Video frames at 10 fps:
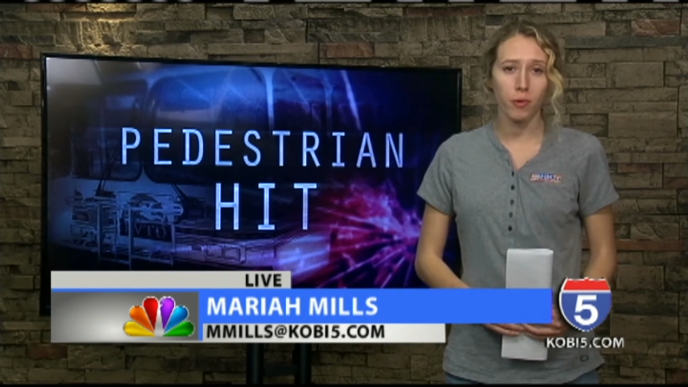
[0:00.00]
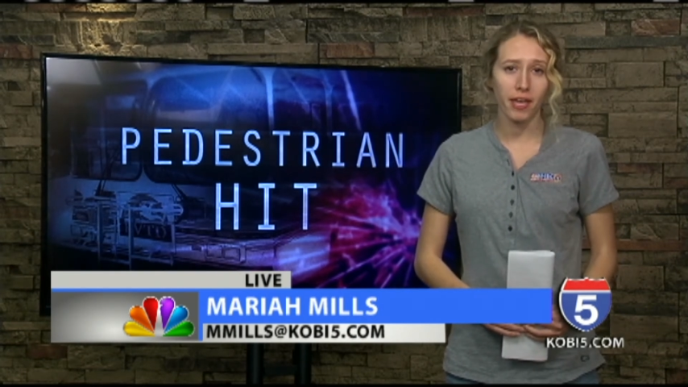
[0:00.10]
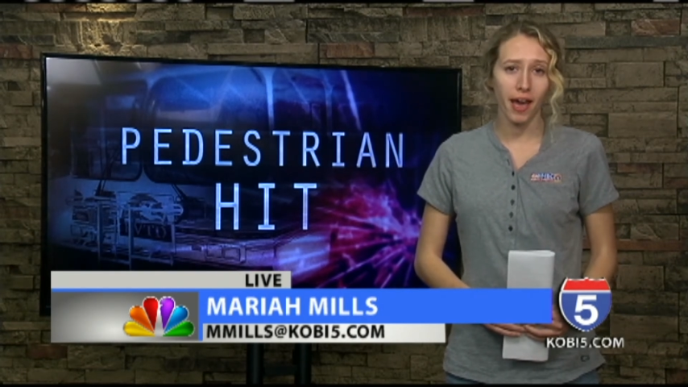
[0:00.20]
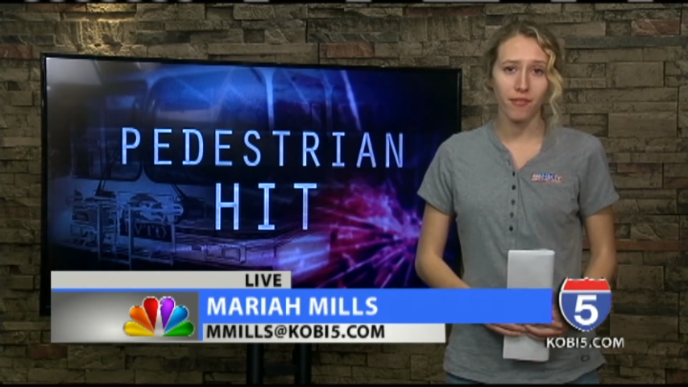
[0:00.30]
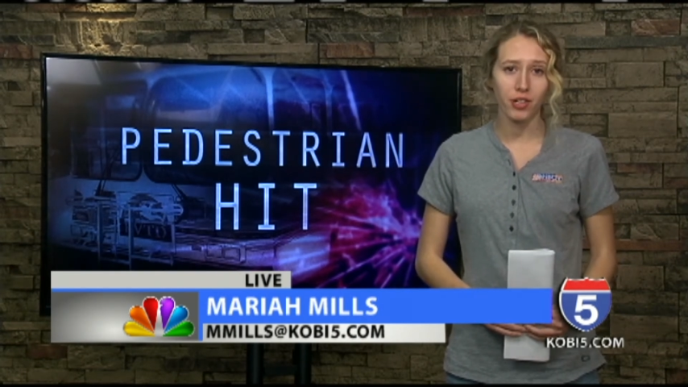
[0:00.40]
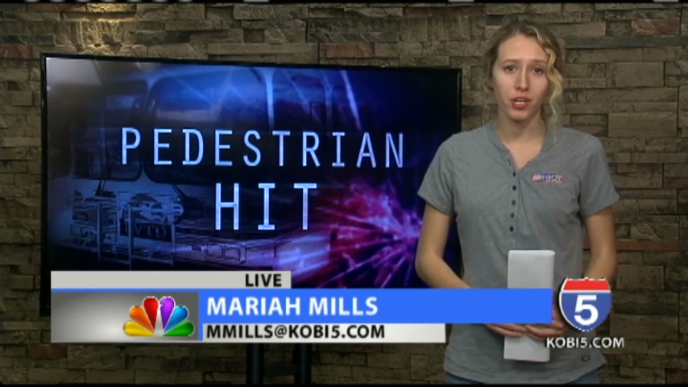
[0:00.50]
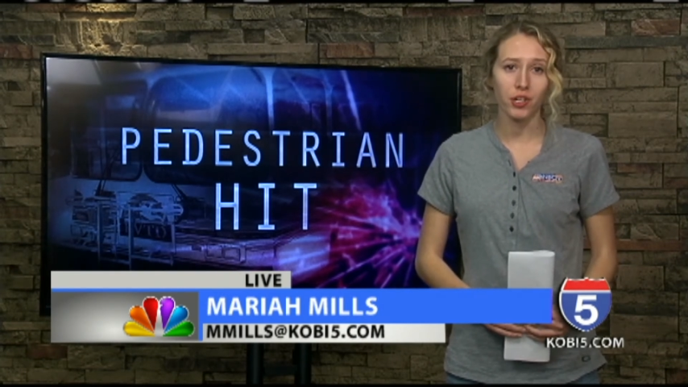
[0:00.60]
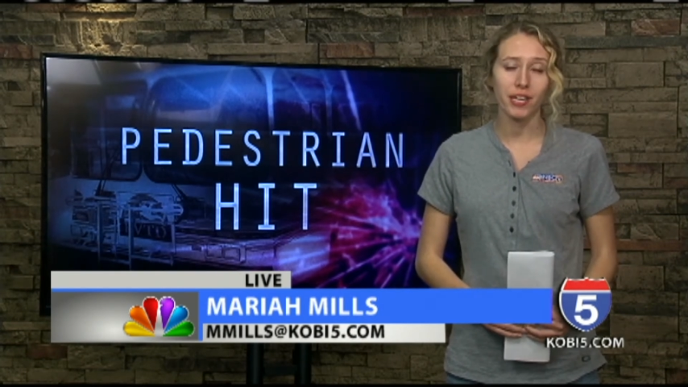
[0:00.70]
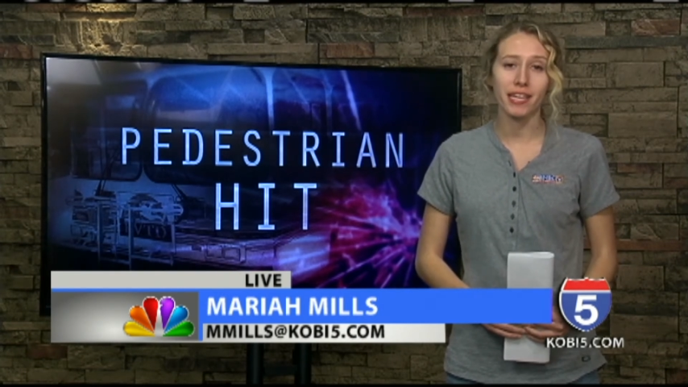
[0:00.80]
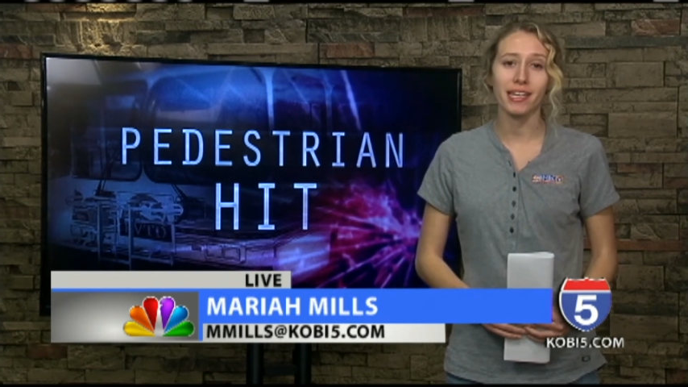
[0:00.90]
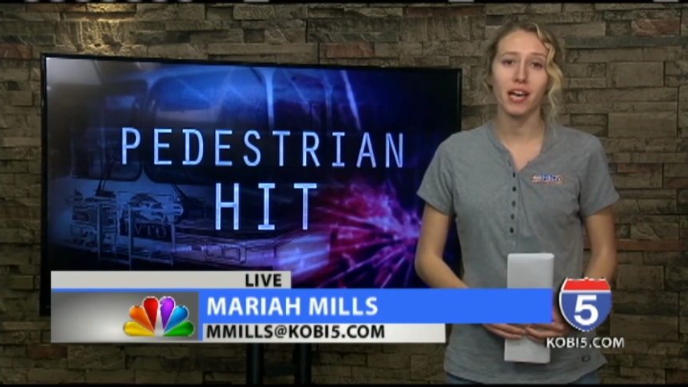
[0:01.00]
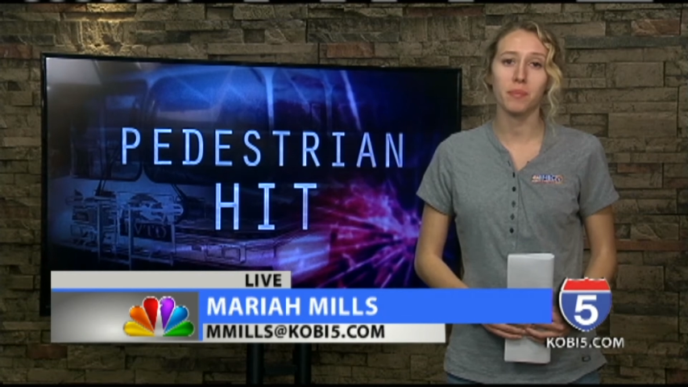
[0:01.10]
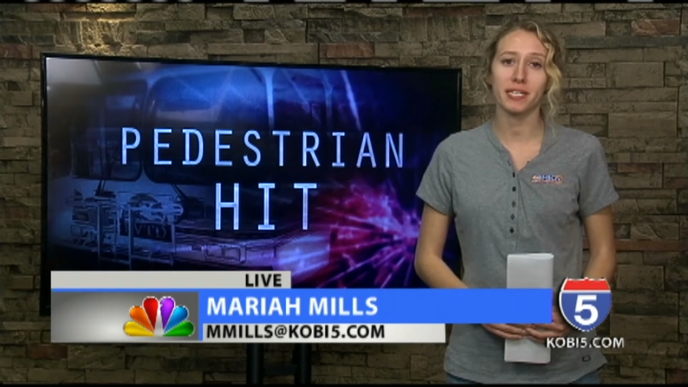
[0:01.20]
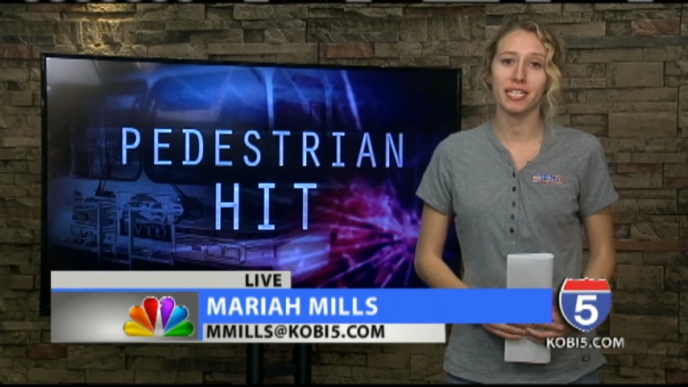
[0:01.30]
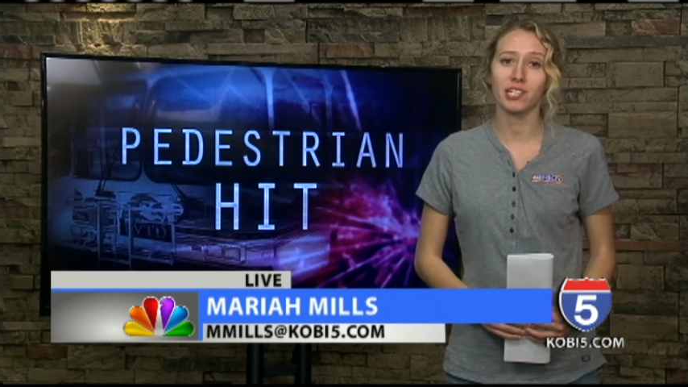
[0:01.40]
haven't heard any
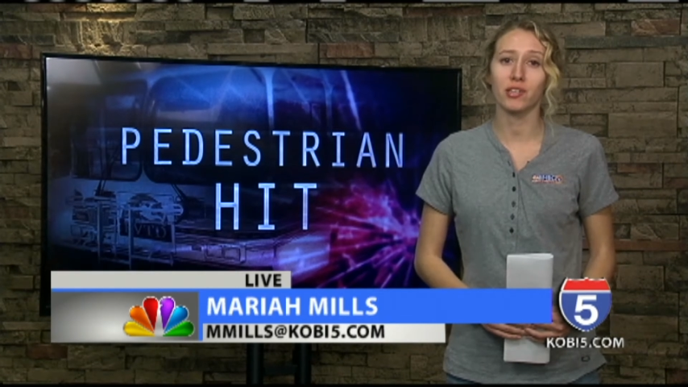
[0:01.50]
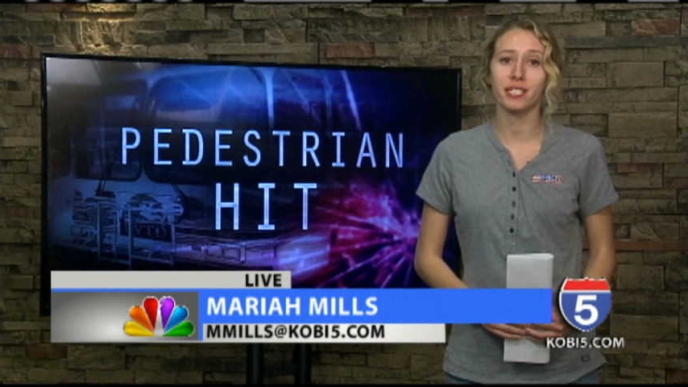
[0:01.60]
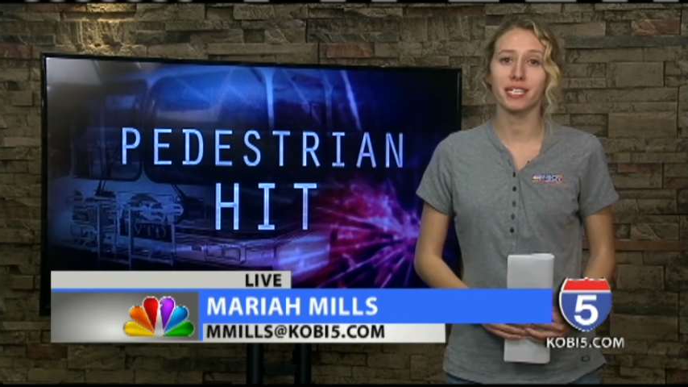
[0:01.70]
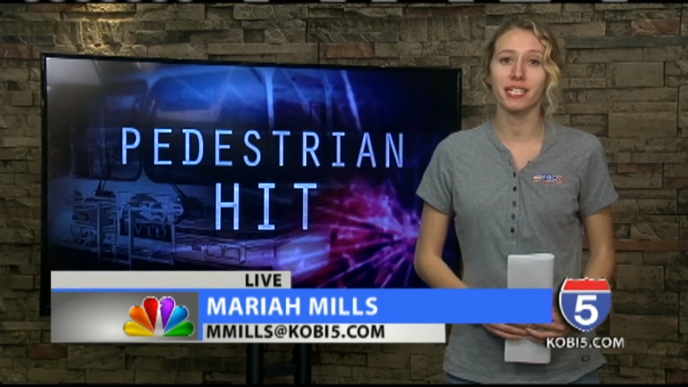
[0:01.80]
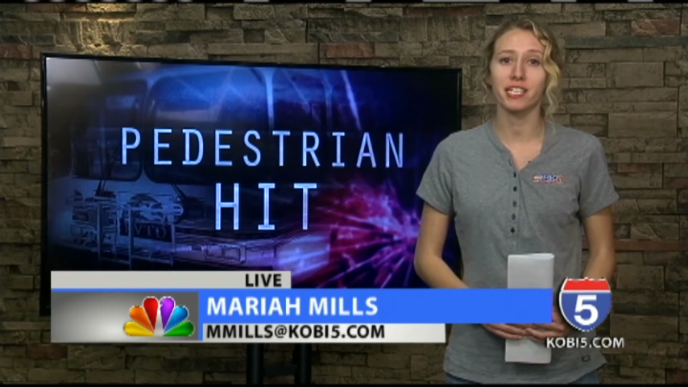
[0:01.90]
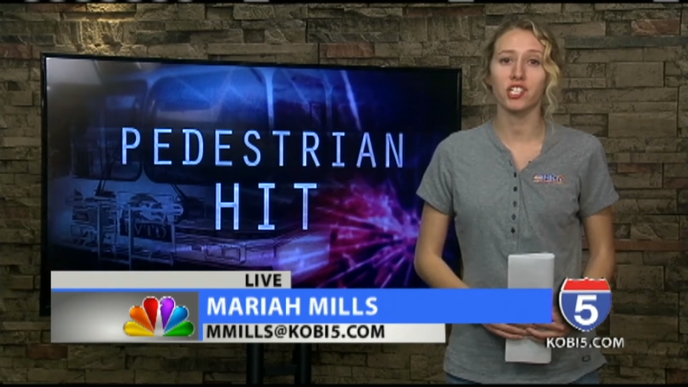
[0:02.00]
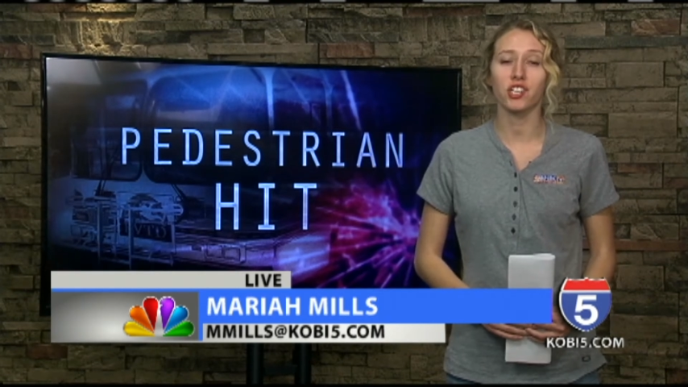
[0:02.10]
updates on his condition,